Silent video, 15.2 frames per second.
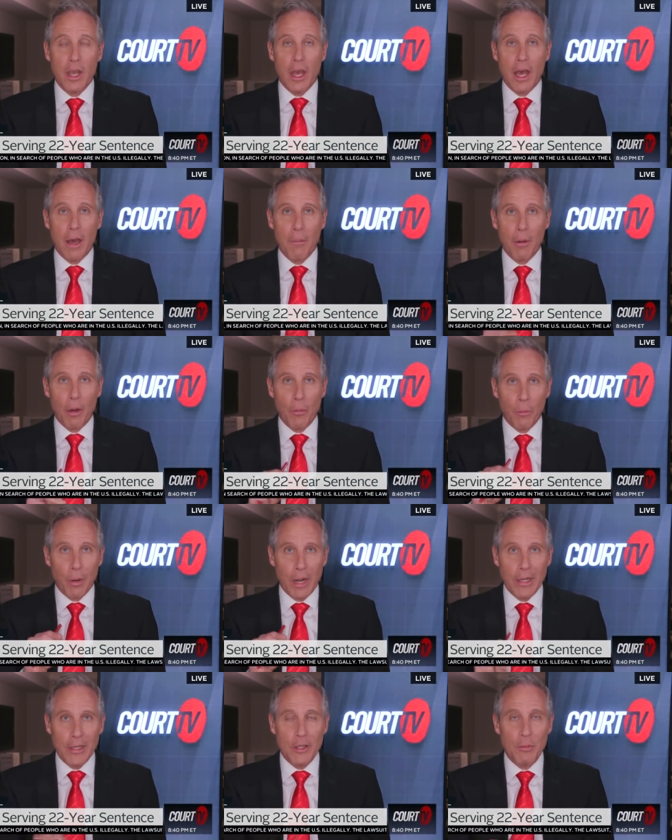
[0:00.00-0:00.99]
Uh, but, but
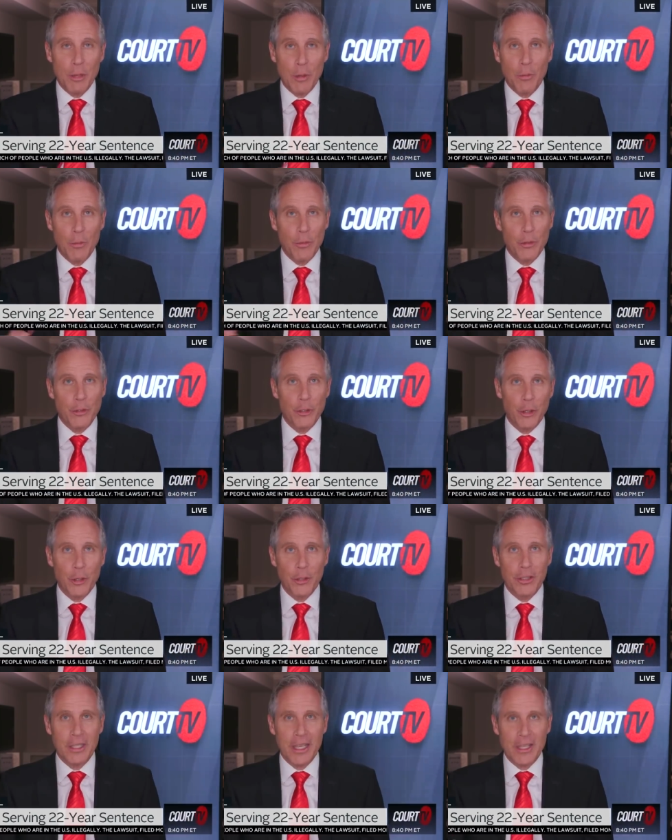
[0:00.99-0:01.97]
I did speak with the juror
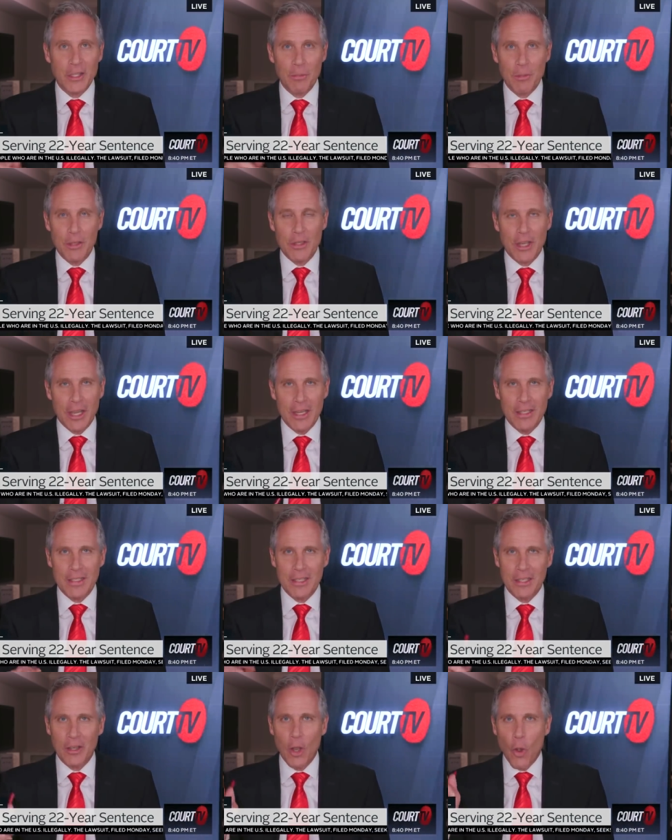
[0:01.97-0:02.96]
to get some insight
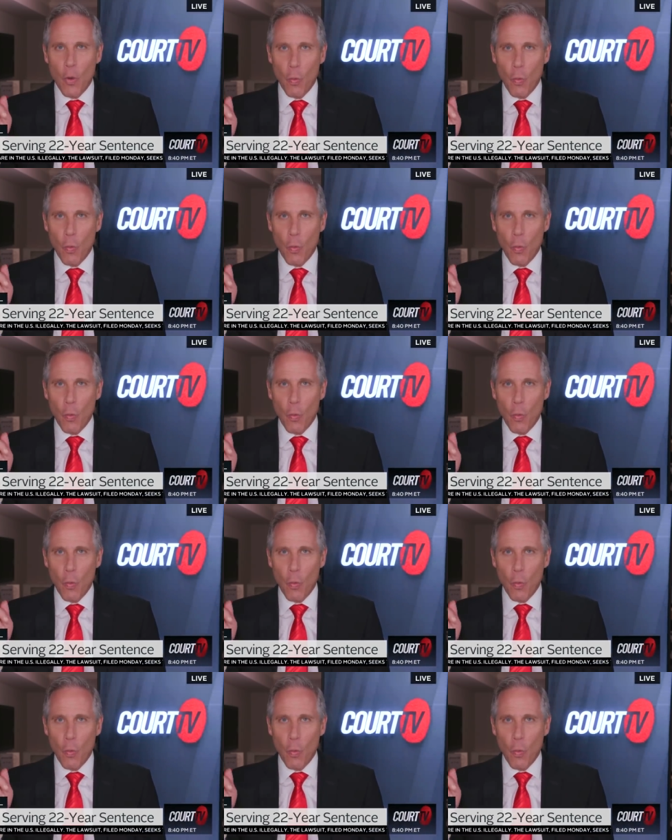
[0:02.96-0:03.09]
into